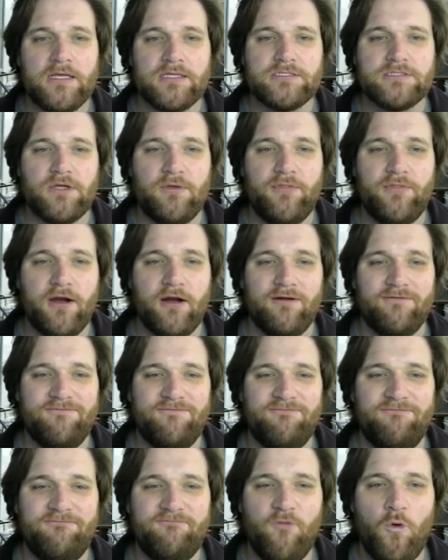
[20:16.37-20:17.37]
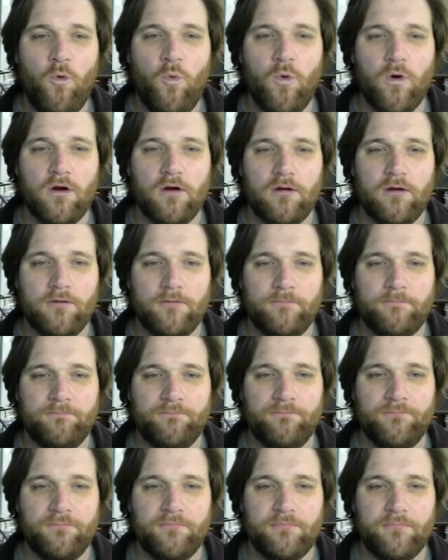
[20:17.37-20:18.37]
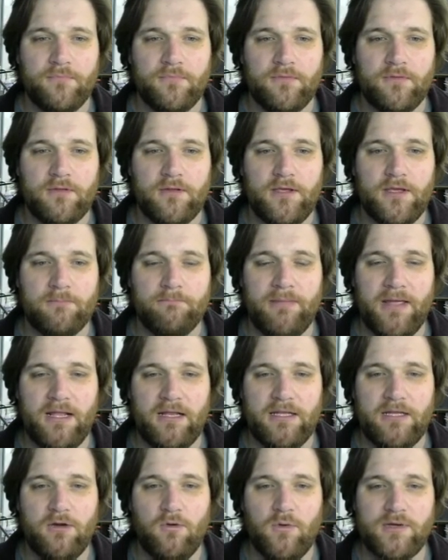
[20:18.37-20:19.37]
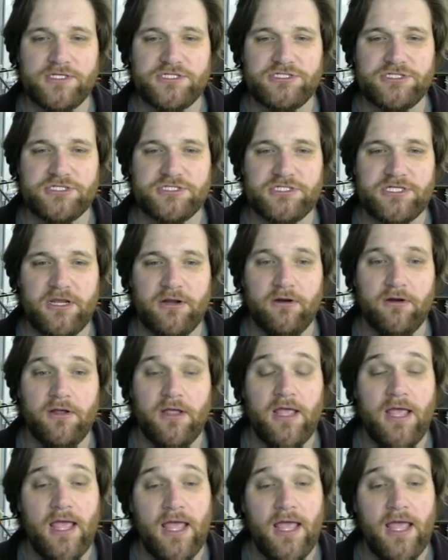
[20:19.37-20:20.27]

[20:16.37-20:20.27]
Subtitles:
So there are 4 compelling questions here,